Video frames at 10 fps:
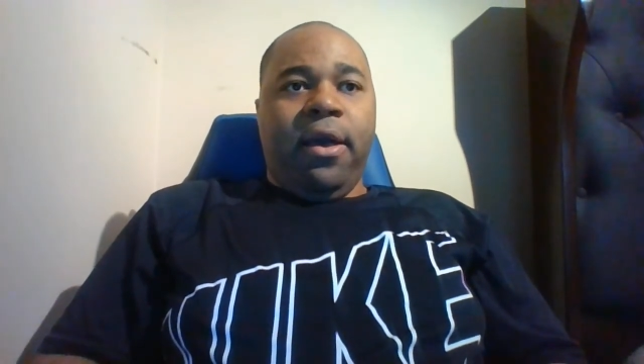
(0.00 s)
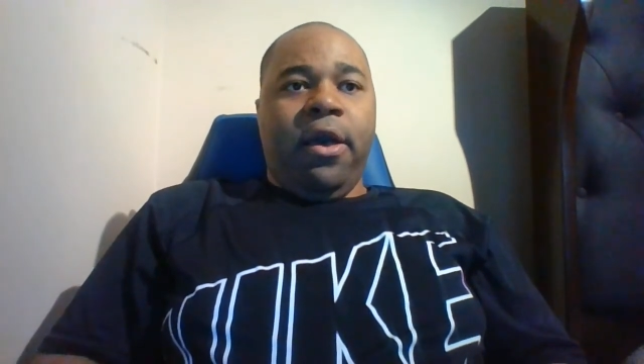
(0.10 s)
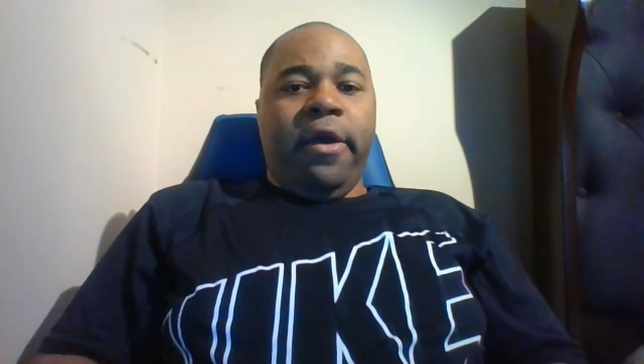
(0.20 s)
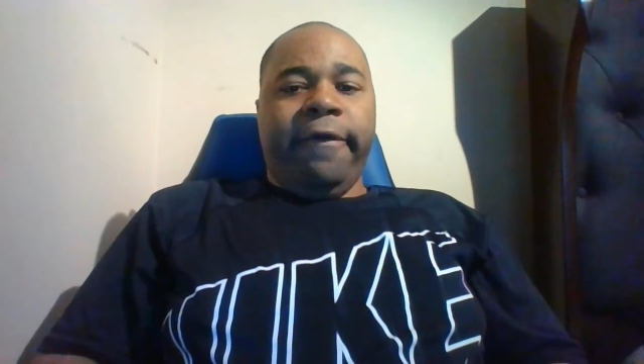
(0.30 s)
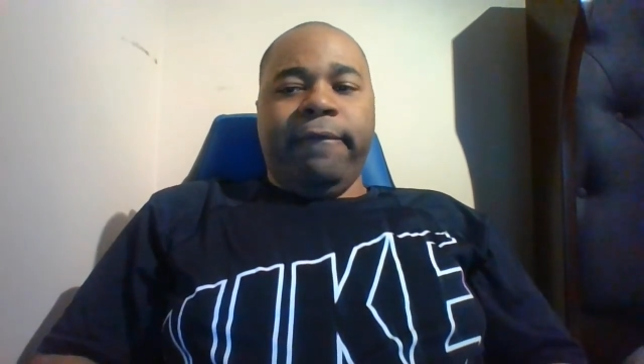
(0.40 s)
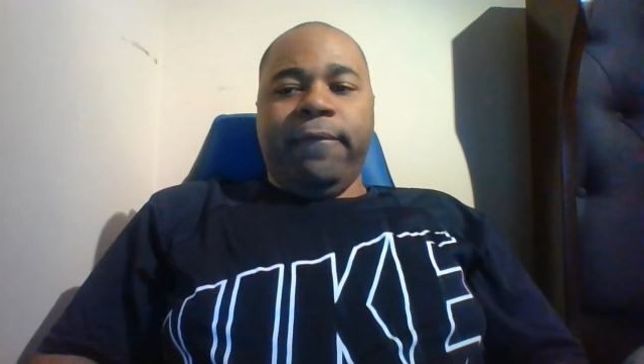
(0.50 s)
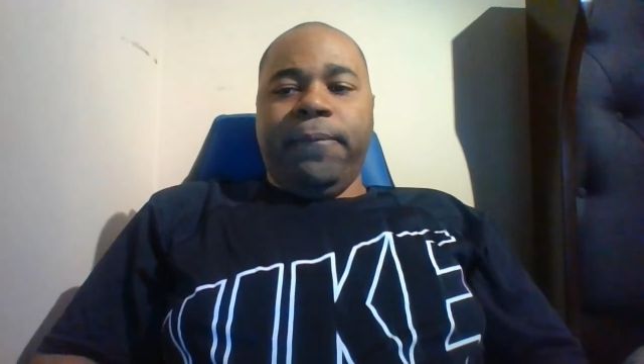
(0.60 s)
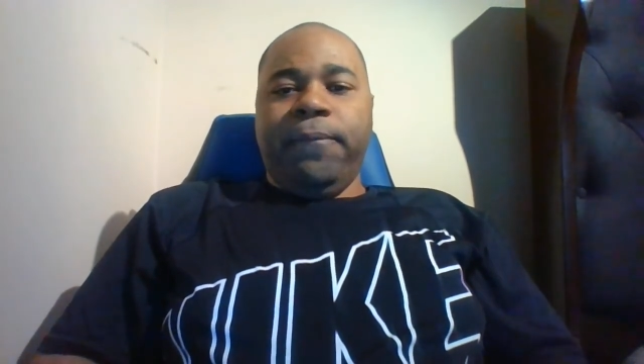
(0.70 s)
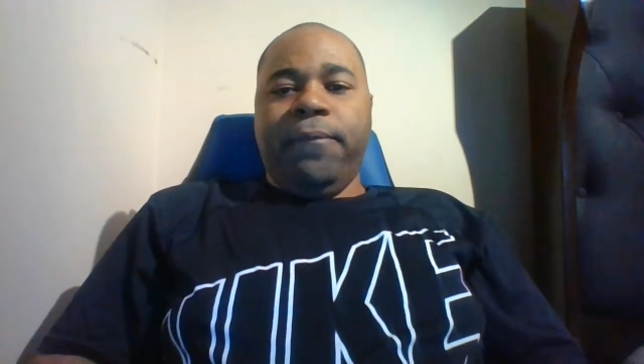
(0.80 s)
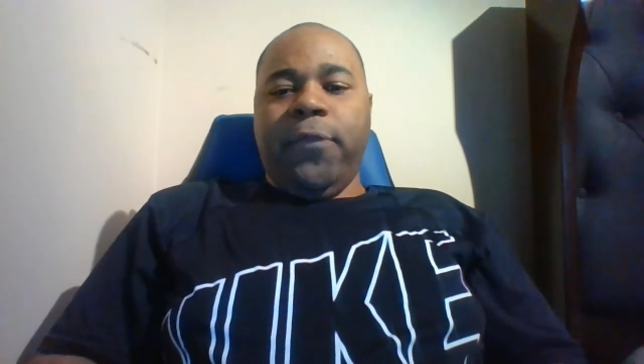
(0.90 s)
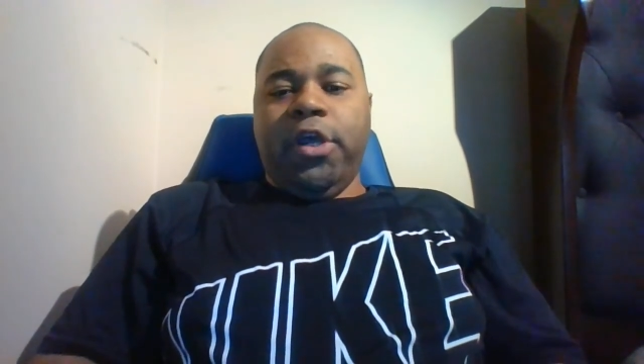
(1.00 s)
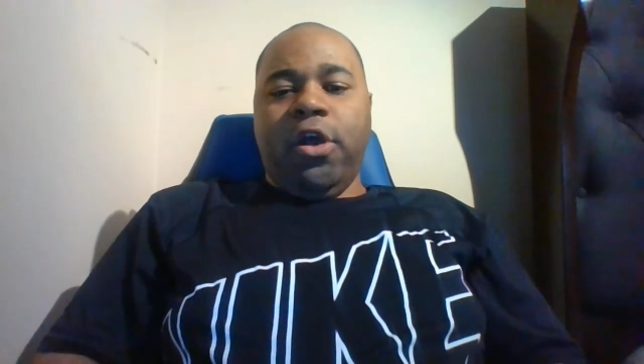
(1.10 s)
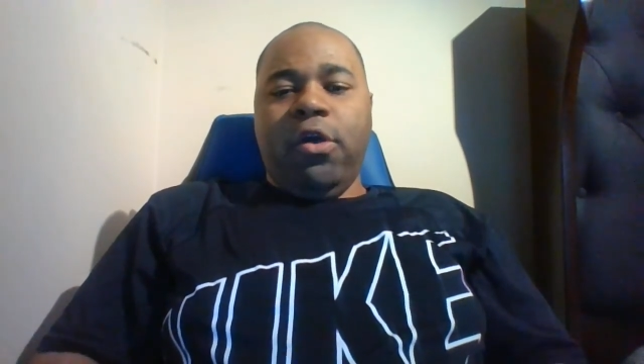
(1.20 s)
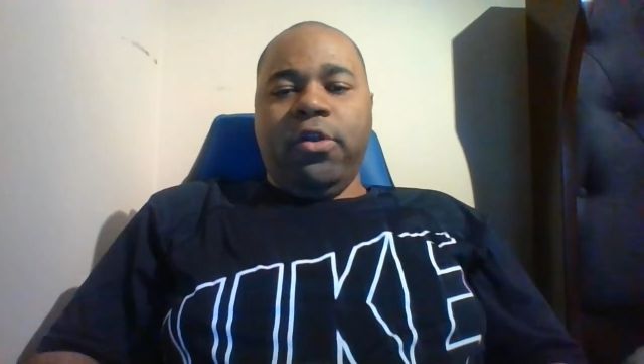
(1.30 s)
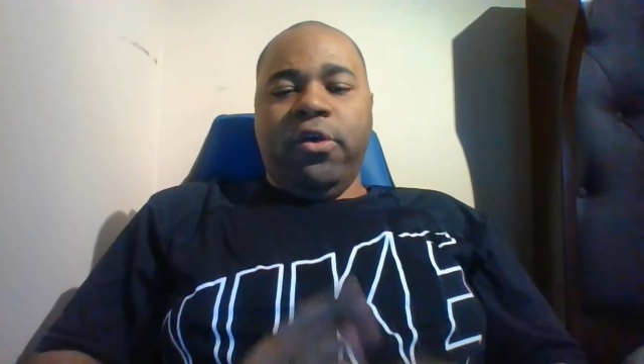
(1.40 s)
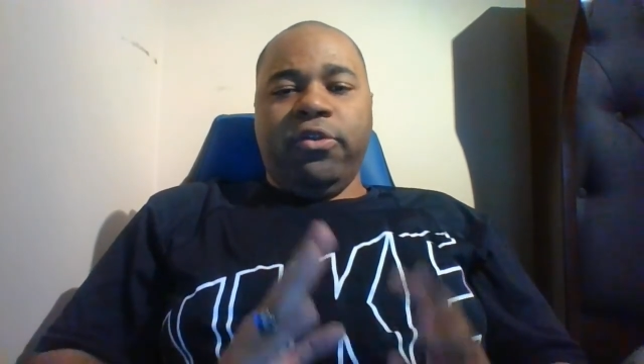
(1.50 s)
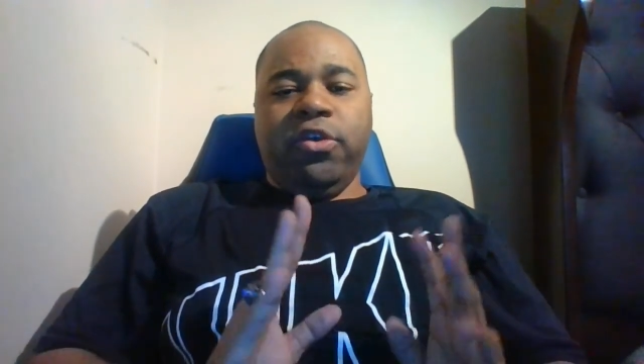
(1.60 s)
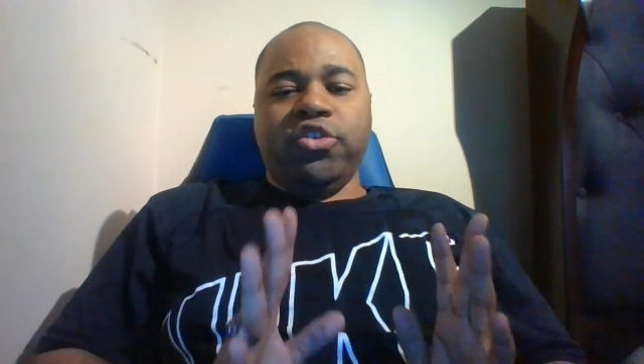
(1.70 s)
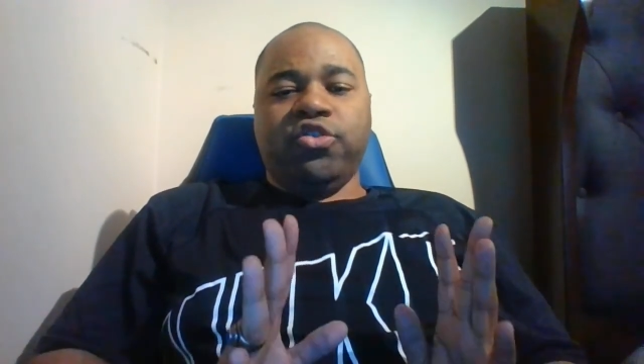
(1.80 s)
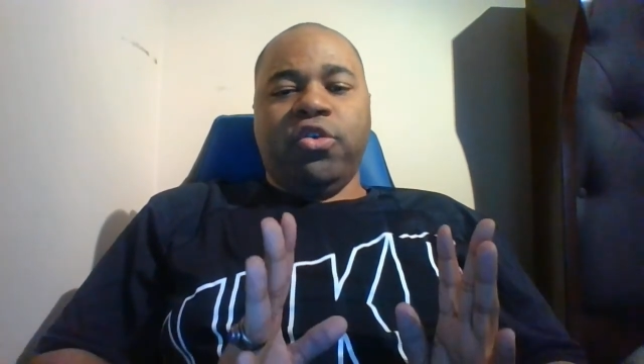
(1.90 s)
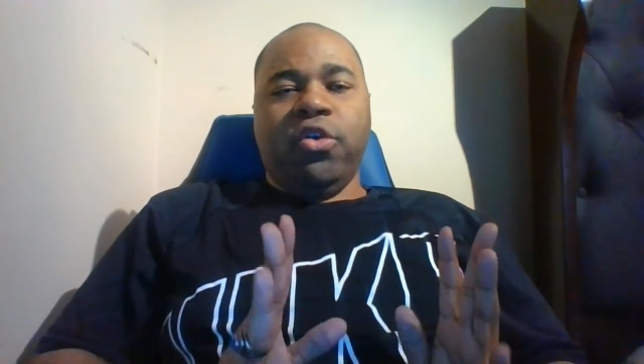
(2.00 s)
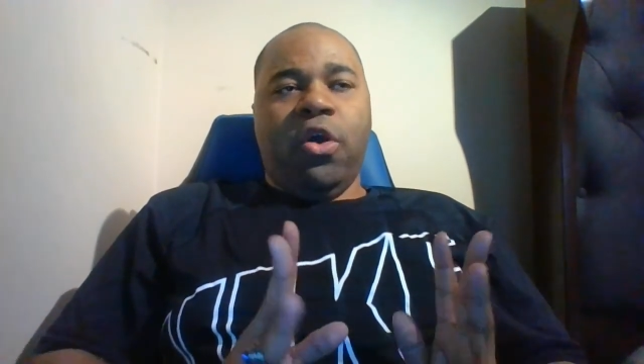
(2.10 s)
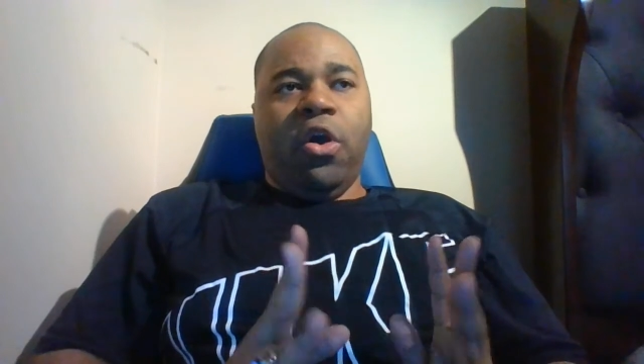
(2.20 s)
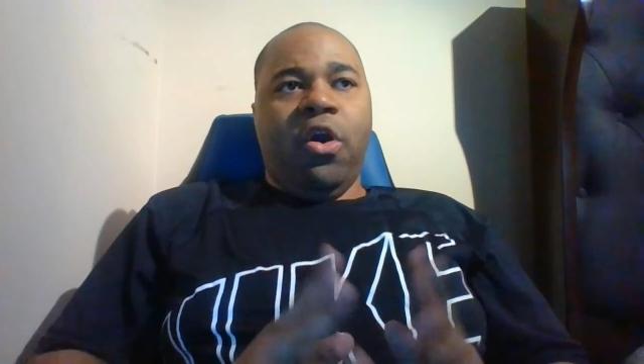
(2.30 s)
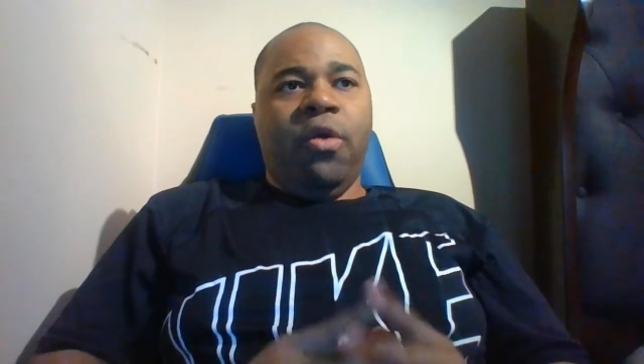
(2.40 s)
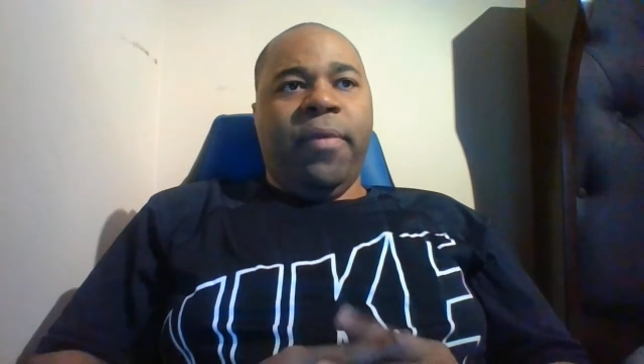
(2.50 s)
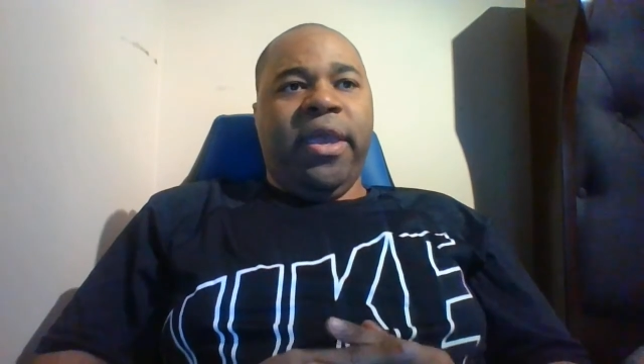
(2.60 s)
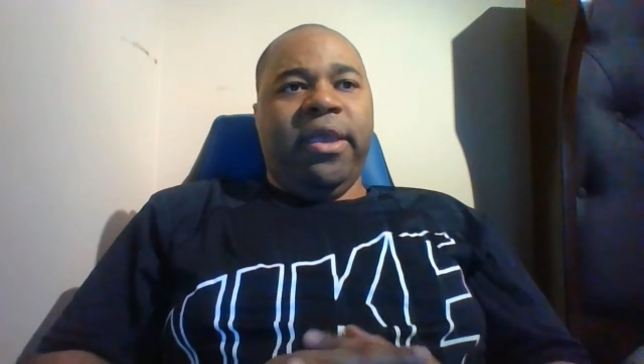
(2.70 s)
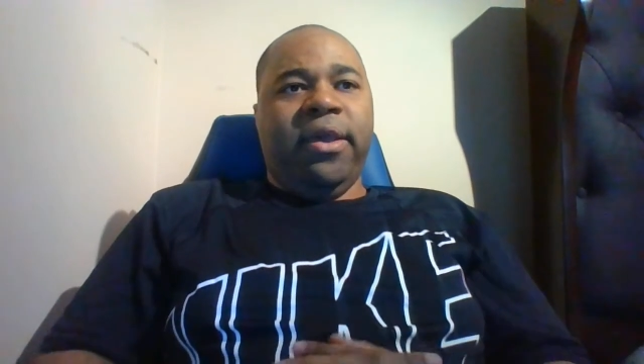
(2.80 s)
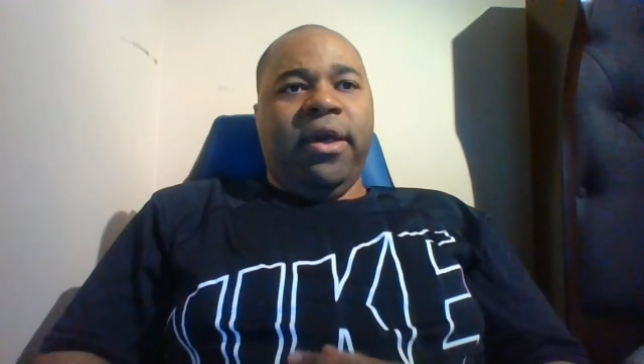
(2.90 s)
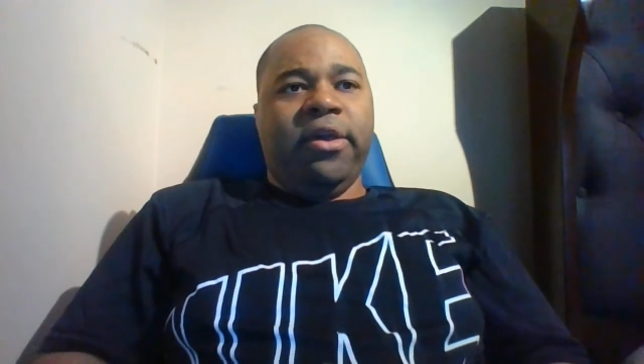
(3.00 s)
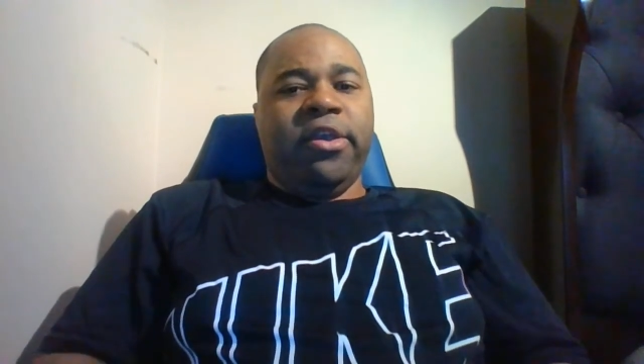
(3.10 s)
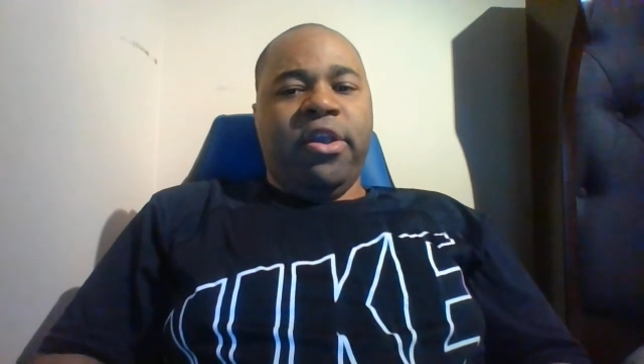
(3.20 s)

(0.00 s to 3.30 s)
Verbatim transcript: Um, but all in all, those were all my uh,